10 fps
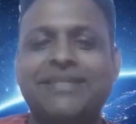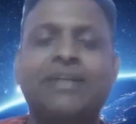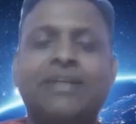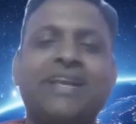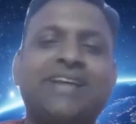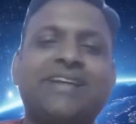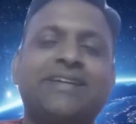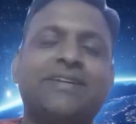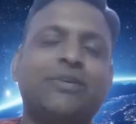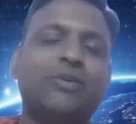Okay.
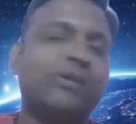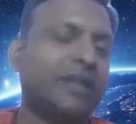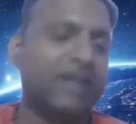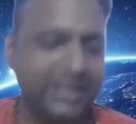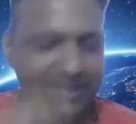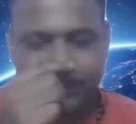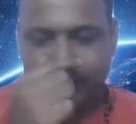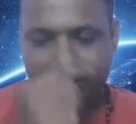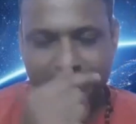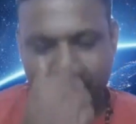Good try.
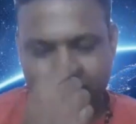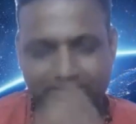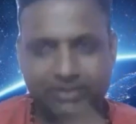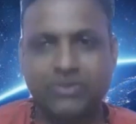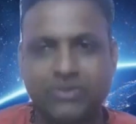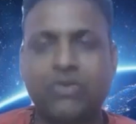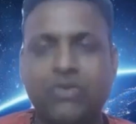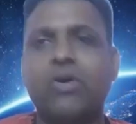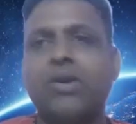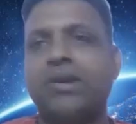Yes.
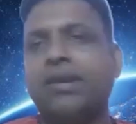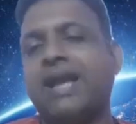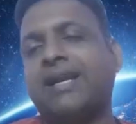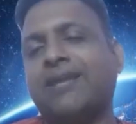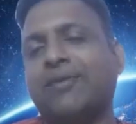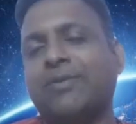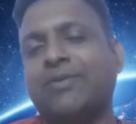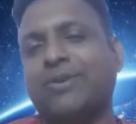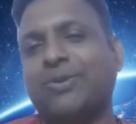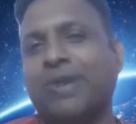You all added one
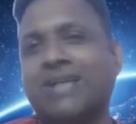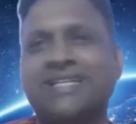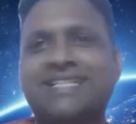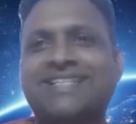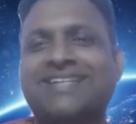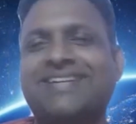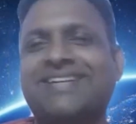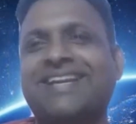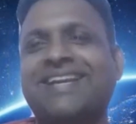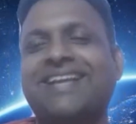more 2 logics.
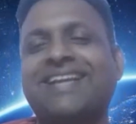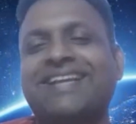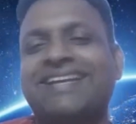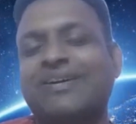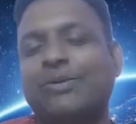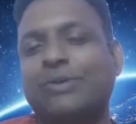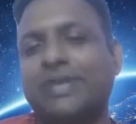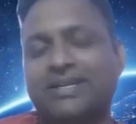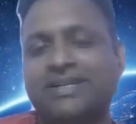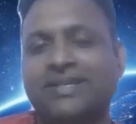Okay.
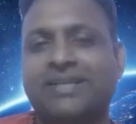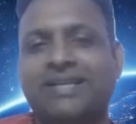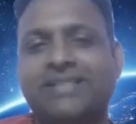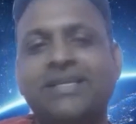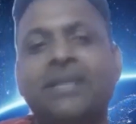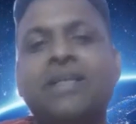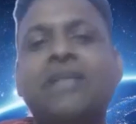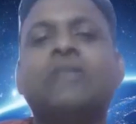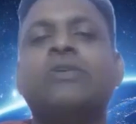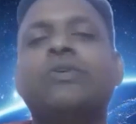Good. Nice.
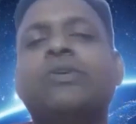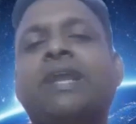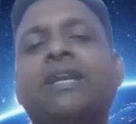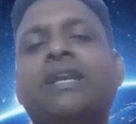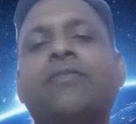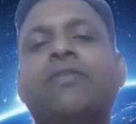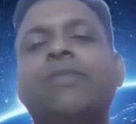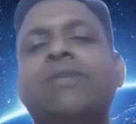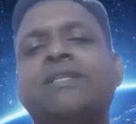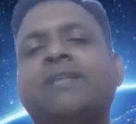So you're right.
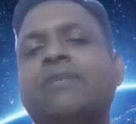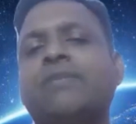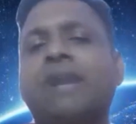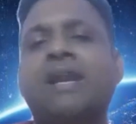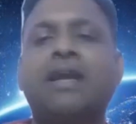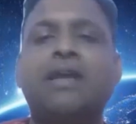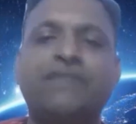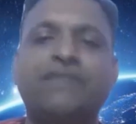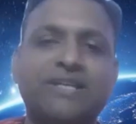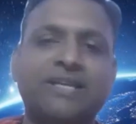50% of people had
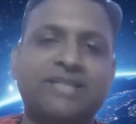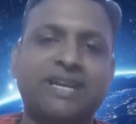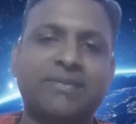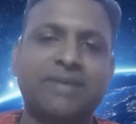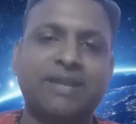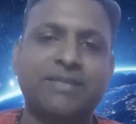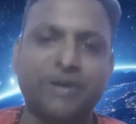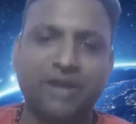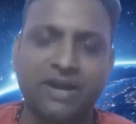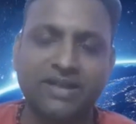affairs or second marriage
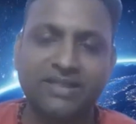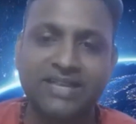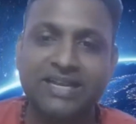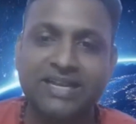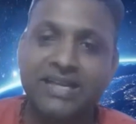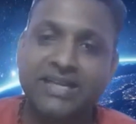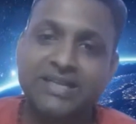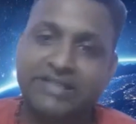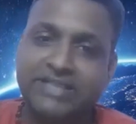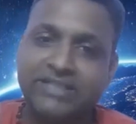because
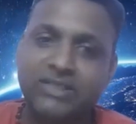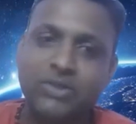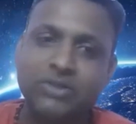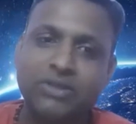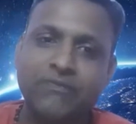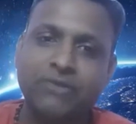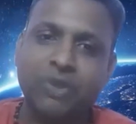6th house of